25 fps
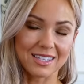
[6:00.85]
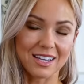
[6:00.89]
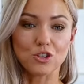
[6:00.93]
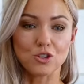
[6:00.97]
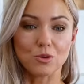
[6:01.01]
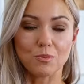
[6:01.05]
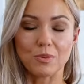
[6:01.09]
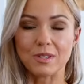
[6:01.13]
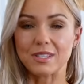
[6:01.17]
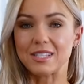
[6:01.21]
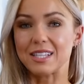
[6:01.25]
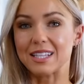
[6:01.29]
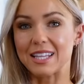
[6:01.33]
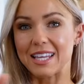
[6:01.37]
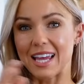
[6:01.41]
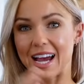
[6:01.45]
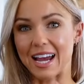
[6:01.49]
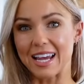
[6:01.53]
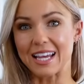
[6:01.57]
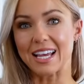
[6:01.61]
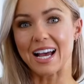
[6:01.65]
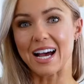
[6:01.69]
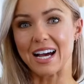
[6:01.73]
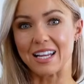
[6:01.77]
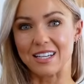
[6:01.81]
So basically,
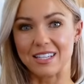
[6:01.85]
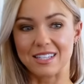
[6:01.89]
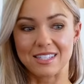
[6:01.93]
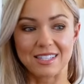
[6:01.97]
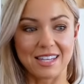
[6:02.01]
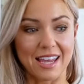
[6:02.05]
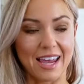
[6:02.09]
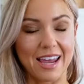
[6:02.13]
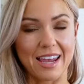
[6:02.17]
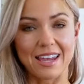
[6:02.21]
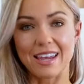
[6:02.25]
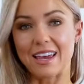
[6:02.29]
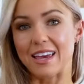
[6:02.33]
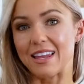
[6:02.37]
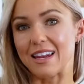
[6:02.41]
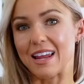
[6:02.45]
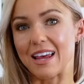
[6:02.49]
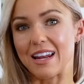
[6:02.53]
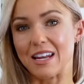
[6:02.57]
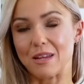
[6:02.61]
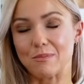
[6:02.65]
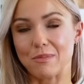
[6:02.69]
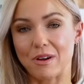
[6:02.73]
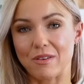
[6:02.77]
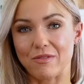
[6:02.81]
I can't say in
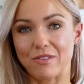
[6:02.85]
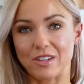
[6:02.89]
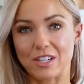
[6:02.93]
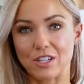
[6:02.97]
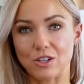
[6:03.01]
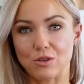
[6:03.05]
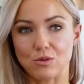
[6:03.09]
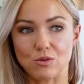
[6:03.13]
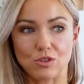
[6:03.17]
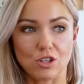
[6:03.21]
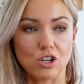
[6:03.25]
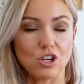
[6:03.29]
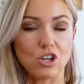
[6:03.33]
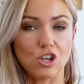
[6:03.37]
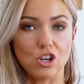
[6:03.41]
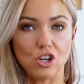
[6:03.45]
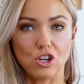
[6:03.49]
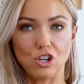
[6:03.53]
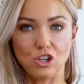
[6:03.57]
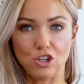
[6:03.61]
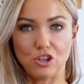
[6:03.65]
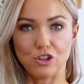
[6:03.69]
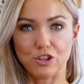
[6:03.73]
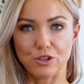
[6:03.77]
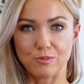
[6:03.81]
any of my videos,
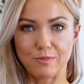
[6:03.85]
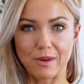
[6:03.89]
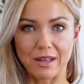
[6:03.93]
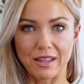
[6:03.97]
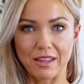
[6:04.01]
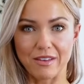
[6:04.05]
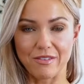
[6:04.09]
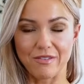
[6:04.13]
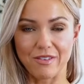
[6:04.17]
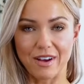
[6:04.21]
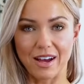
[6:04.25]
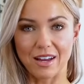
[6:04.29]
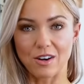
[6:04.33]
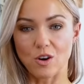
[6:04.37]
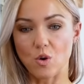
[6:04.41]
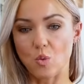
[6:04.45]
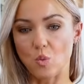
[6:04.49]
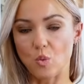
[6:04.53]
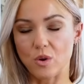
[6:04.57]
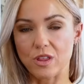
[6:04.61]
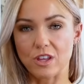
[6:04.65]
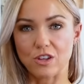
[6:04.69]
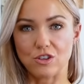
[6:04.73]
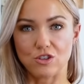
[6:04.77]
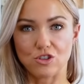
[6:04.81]
lose belly fat
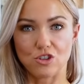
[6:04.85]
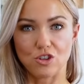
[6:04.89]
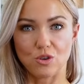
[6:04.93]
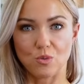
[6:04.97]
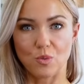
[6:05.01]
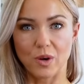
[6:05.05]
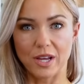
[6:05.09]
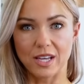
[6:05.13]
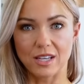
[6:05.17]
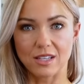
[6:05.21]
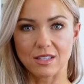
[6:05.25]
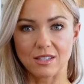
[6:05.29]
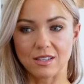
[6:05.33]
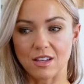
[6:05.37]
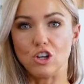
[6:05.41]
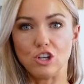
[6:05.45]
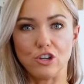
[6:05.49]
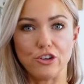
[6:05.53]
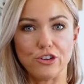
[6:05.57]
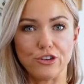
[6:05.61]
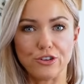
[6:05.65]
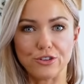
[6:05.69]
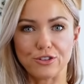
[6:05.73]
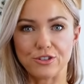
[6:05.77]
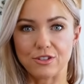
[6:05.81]
within 2 weeks,
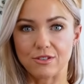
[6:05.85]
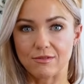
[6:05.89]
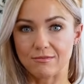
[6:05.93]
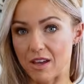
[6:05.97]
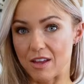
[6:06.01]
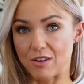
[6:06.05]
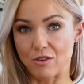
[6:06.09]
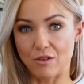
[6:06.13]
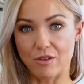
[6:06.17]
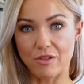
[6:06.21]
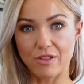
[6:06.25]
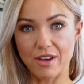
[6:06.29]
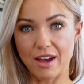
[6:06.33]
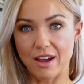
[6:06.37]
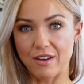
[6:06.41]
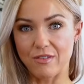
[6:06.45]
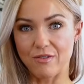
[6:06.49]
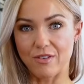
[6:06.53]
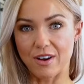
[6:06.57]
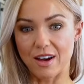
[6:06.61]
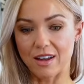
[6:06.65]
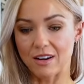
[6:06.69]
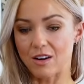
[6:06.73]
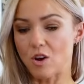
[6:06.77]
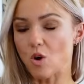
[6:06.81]
lose inner thigh
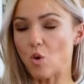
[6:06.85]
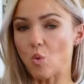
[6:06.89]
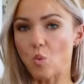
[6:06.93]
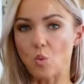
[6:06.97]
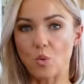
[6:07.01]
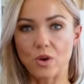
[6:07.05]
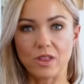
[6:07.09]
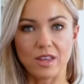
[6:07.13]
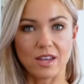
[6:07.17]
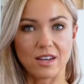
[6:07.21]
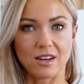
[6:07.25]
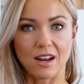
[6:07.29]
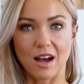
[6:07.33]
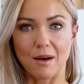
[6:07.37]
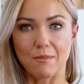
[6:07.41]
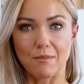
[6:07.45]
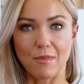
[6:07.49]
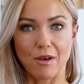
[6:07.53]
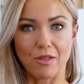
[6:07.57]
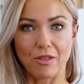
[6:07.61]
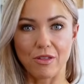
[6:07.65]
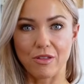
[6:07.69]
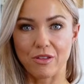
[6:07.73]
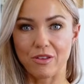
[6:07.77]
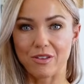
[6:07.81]
fat within a
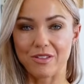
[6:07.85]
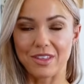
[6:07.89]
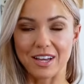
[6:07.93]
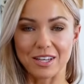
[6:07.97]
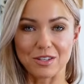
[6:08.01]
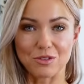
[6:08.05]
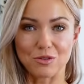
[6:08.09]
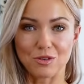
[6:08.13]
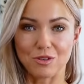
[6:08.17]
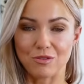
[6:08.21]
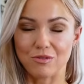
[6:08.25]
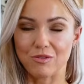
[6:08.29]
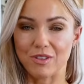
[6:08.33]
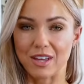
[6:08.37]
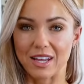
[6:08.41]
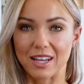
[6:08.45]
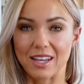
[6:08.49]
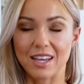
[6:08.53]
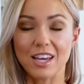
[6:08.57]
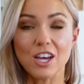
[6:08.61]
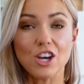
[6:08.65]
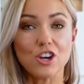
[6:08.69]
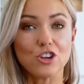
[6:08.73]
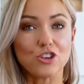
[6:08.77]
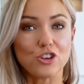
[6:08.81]
month, that sort of thing.
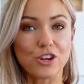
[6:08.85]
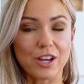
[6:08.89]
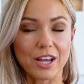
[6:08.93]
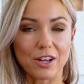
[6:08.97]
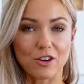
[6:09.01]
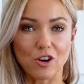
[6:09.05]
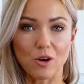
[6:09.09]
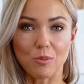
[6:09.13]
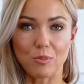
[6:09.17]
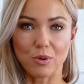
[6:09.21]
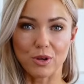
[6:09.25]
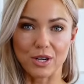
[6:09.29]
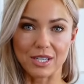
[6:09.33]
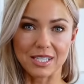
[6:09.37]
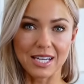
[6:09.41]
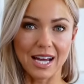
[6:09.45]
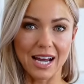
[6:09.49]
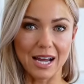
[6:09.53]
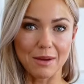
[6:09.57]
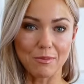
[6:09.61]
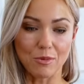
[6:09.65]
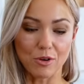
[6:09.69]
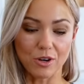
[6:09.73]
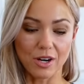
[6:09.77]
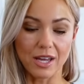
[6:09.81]
You cannot put a
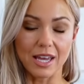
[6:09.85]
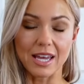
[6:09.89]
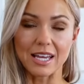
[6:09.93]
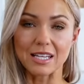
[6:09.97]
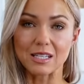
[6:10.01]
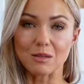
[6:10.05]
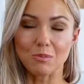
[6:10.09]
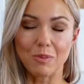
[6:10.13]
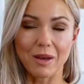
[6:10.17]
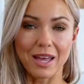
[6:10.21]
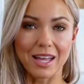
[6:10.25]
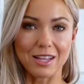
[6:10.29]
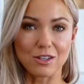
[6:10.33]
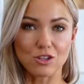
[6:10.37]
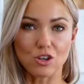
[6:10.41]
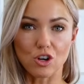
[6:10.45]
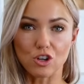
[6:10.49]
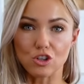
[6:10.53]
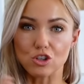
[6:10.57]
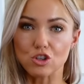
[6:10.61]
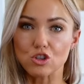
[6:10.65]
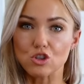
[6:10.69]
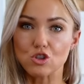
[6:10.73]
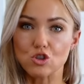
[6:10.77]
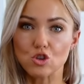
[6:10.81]
time on it. It depends
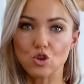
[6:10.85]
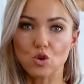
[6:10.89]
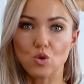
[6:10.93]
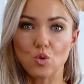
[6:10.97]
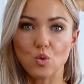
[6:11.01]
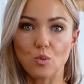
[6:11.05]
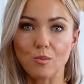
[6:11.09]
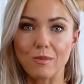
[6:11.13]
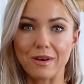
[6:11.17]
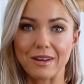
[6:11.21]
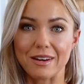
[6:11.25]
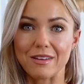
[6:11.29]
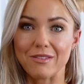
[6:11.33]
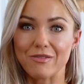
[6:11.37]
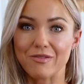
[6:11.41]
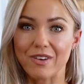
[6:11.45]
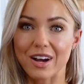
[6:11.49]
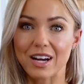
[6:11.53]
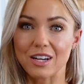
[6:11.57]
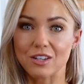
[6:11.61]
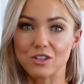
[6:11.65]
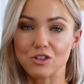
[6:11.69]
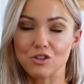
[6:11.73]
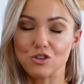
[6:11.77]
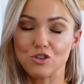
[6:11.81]
on so many
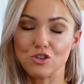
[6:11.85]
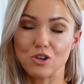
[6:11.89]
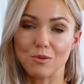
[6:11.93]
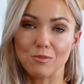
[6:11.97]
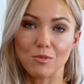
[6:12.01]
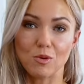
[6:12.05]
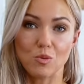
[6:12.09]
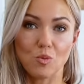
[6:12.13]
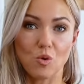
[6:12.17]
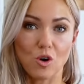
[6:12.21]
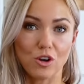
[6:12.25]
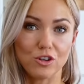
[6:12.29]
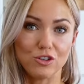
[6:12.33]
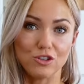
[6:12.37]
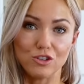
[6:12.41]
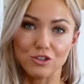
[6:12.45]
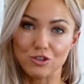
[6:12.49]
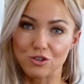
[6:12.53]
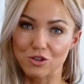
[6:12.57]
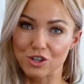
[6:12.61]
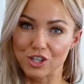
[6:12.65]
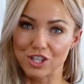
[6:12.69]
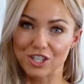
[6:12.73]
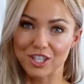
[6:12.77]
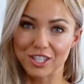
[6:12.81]
factors. Number one,
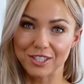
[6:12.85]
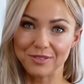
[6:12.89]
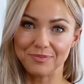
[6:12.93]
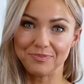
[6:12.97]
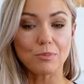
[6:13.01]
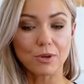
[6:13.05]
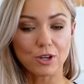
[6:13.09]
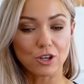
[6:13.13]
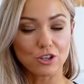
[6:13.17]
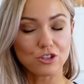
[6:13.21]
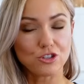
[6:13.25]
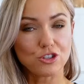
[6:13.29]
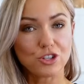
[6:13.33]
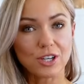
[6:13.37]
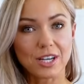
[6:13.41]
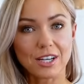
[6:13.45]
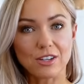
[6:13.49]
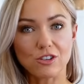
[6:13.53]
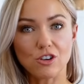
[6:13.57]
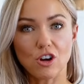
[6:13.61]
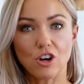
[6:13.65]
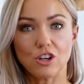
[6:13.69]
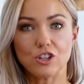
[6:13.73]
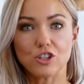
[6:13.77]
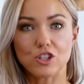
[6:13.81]
nutrition, because you
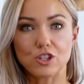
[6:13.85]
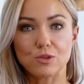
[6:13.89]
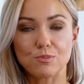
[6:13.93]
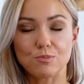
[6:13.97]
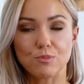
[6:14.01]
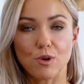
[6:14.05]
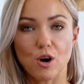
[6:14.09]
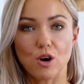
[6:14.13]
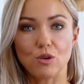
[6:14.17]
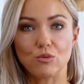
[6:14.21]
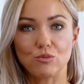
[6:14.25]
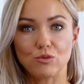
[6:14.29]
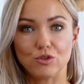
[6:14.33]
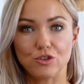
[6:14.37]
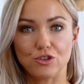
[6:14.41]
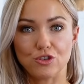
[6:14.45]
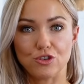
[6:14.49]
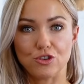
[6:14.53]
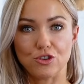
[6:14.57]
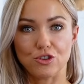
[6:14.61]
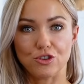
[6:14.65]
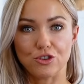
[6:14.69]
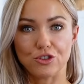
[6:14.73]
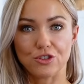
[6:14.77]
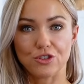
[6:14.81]
cannot spot
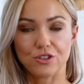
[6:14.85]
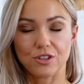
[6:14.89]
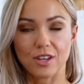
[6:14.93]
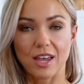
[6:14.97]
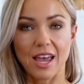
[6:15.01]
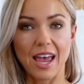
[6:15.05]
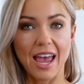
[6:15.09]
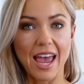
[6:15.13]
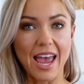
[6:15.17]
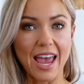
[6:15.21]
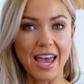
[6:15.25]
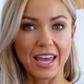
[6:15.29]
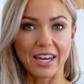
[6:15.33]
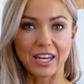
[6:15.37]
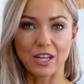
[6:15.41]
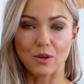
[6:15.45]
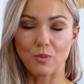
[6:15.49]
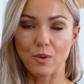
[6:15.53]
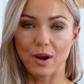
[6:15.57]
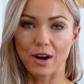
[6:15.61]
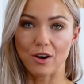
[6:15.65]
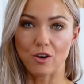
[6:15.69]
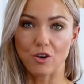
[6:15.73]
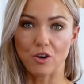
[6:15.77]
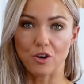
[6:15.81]
reduce
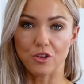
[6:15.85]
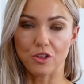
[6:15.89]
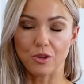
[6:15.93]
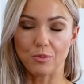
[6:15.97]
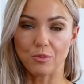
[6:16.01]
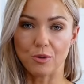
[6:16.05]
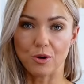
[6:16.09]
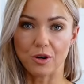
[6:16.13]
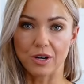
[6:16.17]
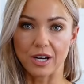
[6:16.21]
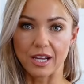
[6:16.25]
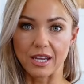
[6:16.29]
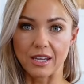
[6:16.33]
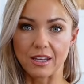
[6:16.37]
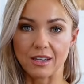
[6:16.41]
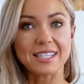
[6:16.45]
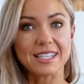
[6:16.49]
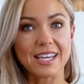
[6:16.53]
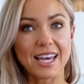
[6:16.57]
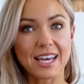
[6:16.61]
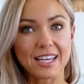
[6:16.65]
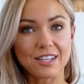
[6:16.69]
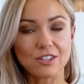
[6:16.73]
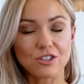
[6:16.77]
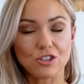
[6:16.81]
anywhere on the body.
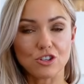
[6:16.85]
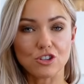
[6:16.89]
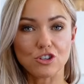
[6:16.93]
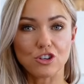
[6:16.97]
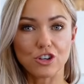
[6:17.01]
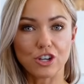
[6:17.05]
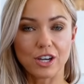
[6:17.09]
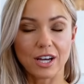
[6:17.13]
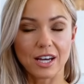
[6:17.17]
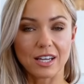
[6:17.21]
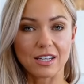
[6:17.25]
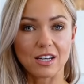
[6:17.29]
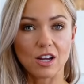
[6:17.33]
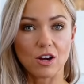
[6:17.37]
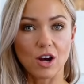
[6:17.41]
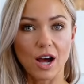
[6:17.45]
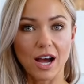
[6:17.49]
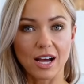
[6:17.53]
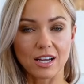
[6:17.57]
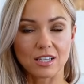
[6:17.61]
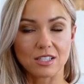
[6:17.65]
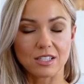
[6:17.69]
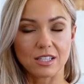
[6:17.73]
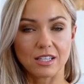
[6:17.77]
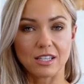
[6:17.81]
Yes, you can
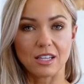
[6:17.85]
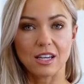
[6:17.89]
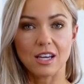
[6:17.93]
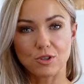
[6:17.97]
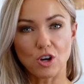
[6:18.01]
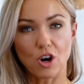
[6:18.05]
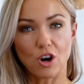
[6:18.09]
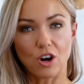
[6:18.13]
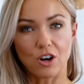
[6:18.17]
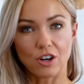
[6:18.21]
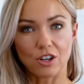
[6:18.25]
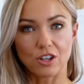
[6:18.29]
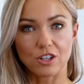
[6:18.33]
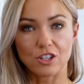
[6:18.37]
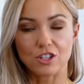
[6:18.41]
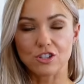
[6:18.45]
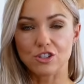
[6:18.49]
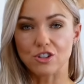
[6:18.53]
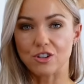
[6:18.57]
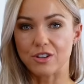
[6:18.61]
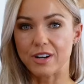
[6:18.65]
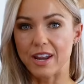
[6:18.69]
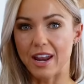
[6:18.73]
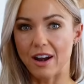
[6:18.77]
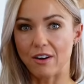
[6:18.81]
actually target
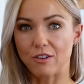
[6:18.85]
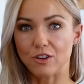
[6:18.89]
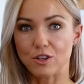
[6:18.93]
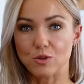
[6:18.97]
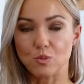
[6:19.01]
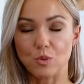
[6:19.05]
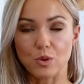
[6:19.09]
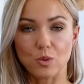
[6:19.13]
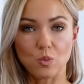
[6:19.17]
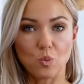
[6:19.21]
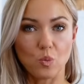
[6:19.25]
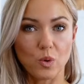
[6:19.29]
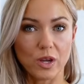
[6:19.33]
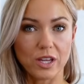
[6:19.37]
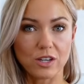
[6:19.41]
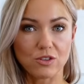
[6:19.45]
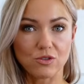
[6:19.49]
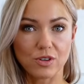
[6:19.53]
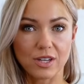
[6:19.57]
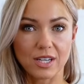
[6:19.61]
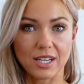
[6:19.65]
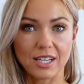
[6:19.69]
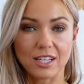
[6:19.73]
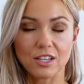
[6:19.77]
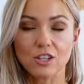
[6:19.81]
certain areas with weight
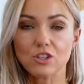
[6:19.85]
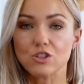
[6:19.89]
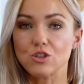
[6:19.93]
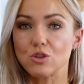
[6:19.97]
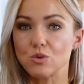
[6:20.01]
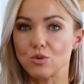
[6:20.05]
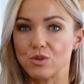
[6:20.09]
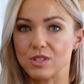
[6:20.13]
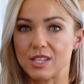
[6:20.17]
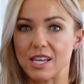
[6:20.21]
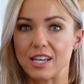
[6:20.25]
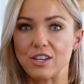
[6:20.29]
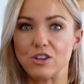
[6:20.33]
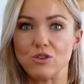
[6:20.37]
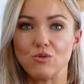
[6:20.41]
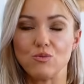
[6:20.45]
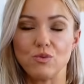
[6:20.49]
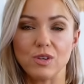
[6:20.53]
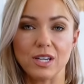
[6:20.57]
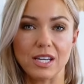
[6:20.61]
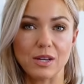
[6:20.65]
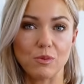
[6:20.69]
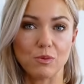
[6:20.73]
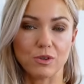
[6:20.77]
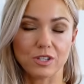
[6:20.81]
training. So say you
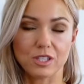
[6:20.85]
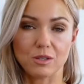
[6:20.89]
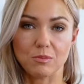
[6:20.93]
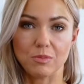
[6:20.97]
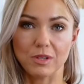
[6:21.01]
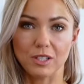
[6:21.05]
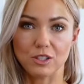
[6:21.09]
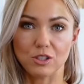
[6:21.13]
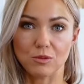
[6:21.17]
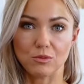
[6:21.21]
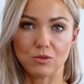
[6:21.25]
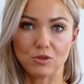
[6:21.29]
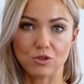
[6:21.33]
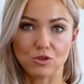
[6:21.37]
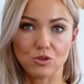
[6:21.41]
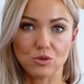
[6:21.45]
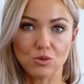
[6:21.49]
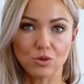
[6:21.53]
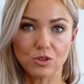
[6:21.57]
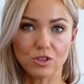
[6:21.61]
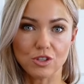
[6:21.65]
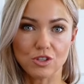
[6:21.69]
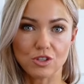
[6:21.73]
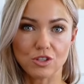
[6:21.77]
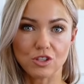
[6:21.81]
really want to build up your
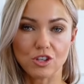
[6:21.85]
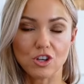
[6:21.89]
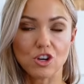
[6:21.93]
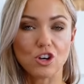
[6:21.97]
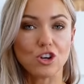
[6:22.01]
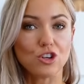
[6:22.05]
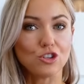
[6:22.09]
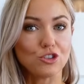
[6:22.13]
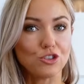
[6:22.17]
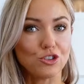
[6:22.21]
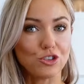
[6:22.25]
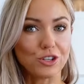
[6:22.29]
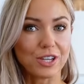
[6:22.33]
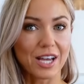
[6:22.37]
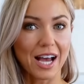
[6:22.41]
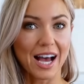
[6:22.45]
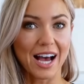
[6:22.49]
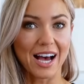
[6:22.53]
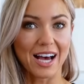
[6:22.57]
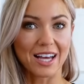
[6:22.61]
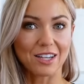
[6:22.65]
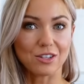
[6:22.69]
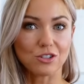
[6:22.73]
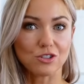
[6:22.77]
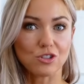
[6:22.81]
shoulders, you
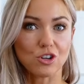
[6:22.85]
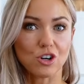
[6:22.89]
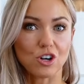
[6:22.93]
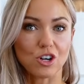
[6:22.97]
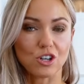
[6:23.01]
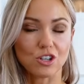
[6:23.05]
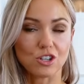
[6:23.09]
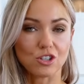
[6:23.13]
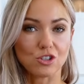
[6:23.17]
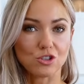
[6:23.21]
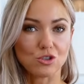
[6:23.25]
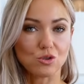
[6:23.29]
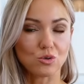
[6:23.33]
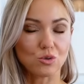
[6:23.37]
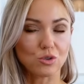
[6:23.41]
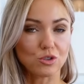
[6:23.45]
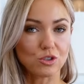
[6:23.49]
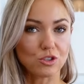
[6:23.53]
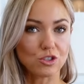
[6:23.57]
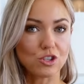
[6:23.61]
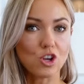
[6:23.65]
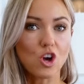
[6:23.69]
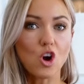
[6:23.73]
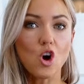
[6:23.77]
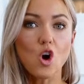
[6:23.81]
can target
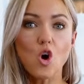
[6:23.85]
shoulders.